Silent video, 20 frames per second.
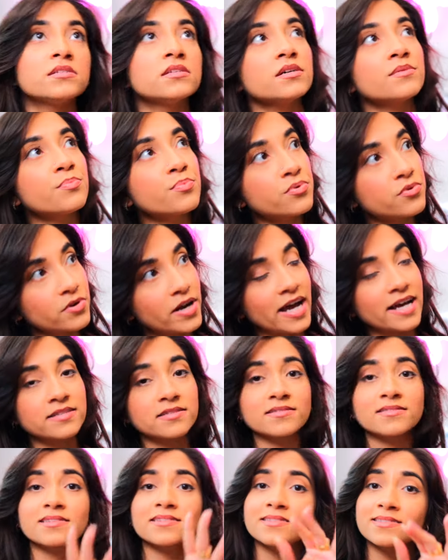
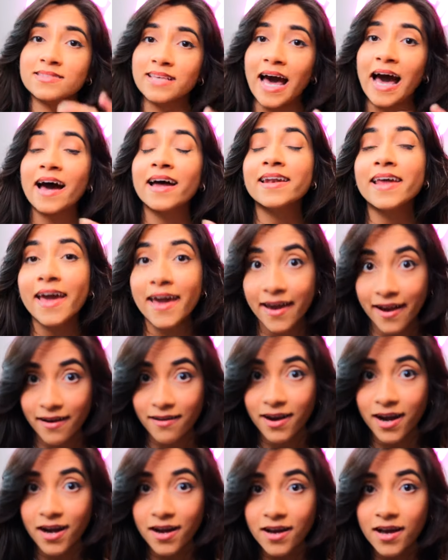depressed, sad
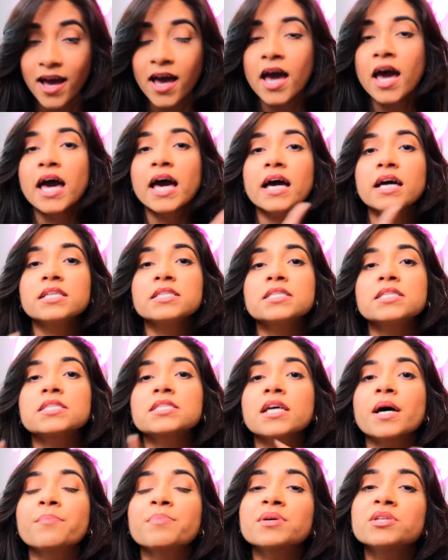era and
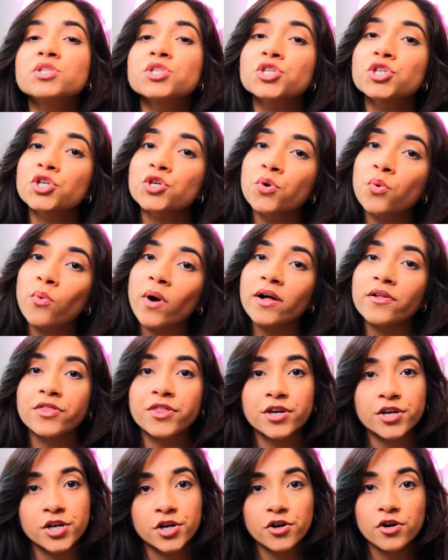step into your
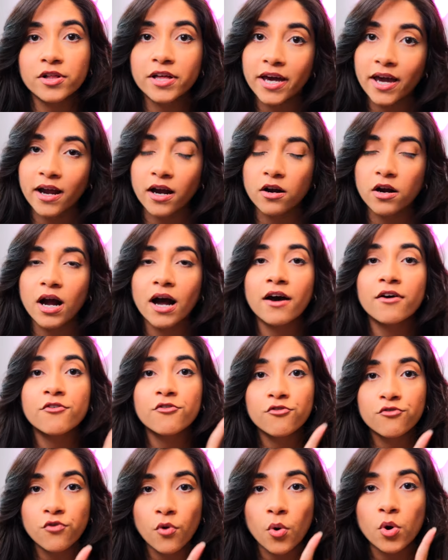wealthy girl era
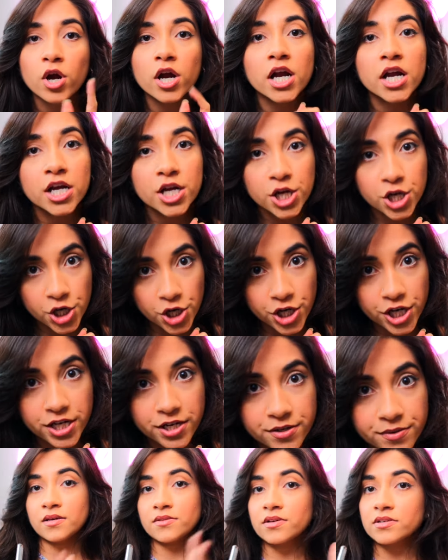for
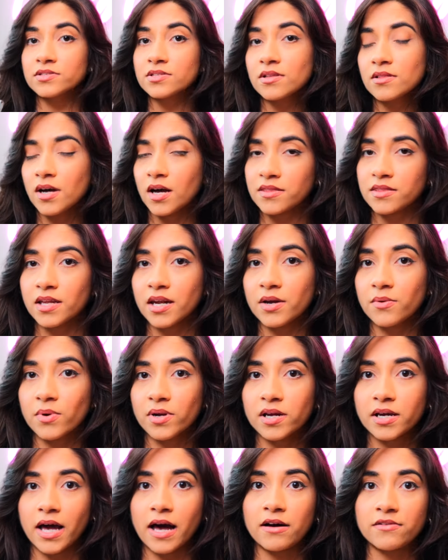good. Now, there's a lot that I want
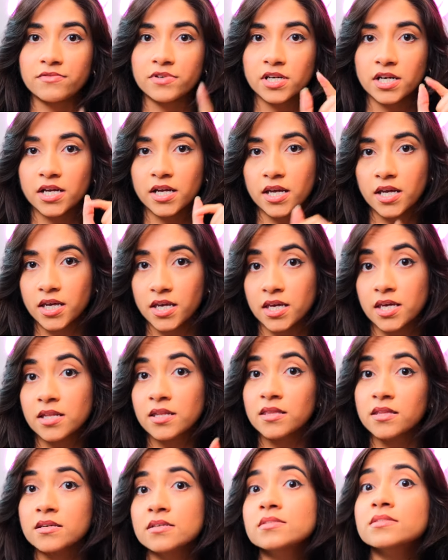to cover
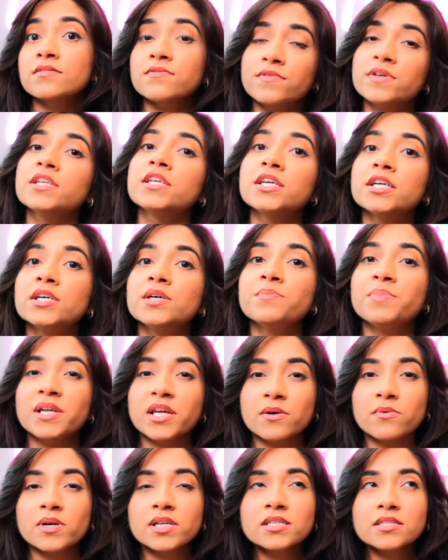in this video, but
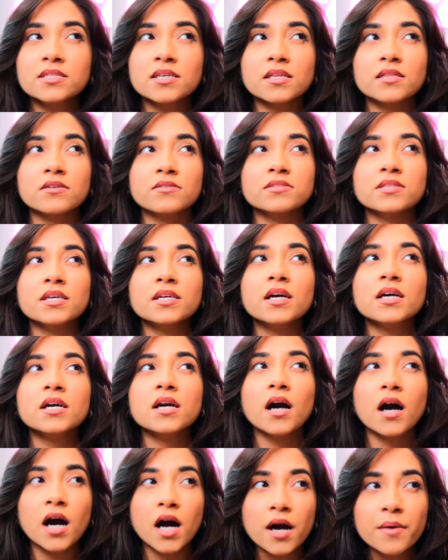I want to say there's like a
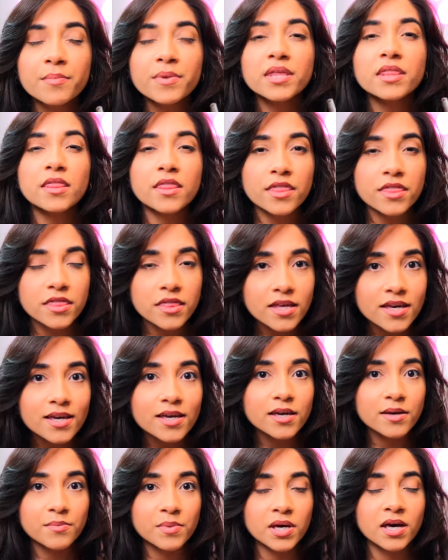common
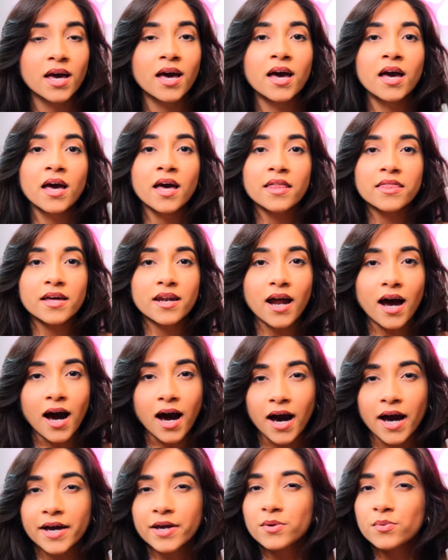theme that
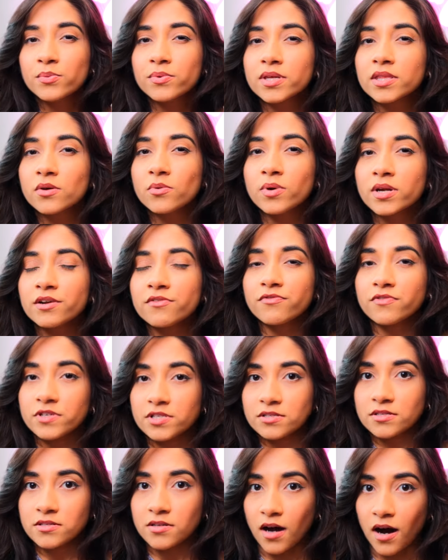I really want to
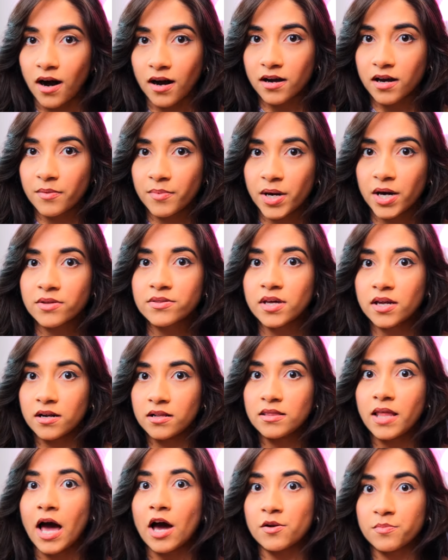first talk about that
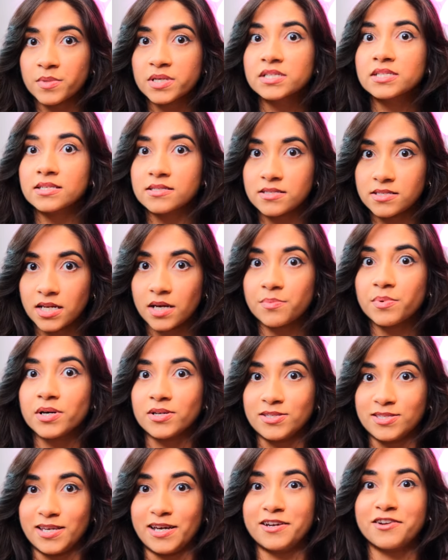allowed me to step
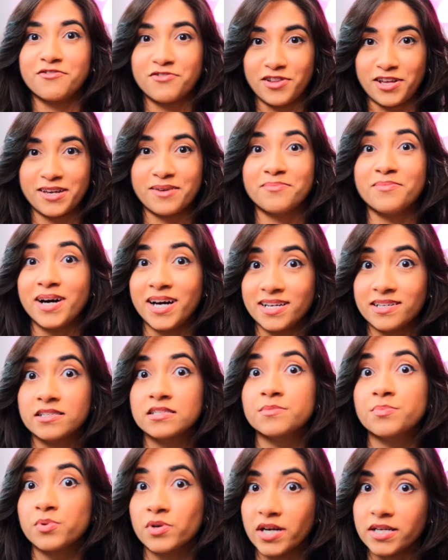outside of like my
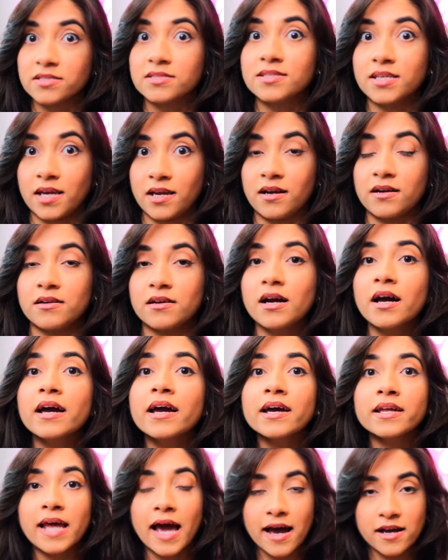depressed era
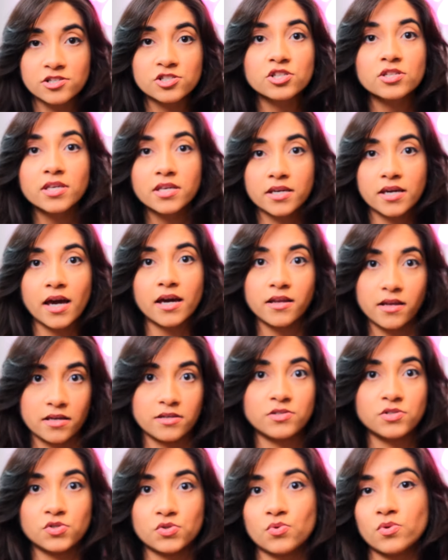and actually get
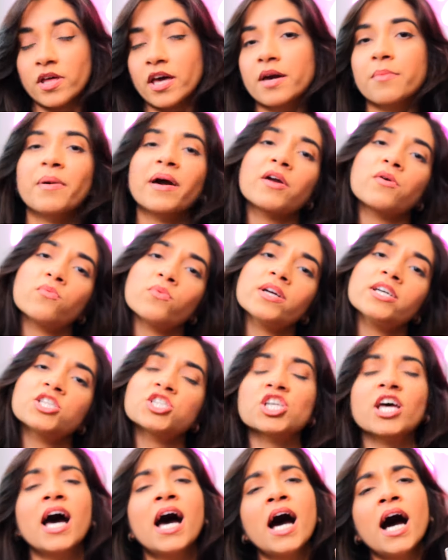into like my
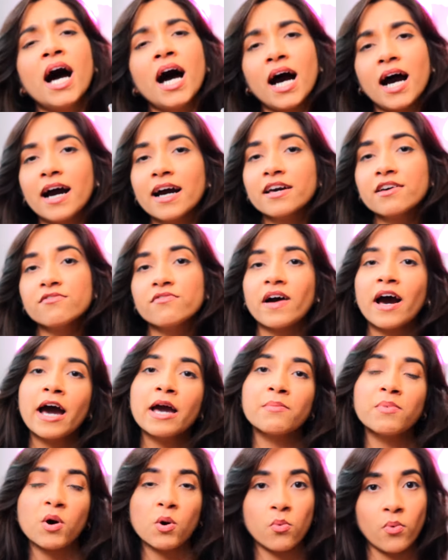rich, high
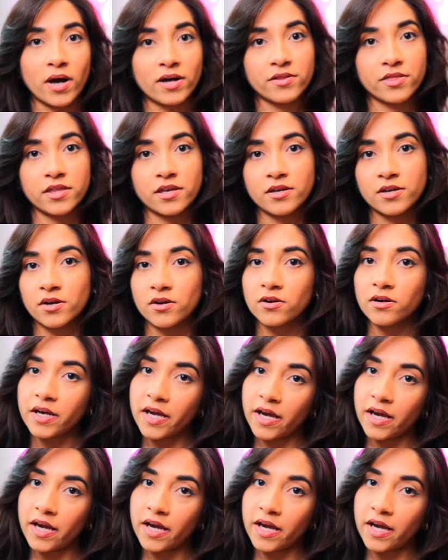vibe, wealthy girl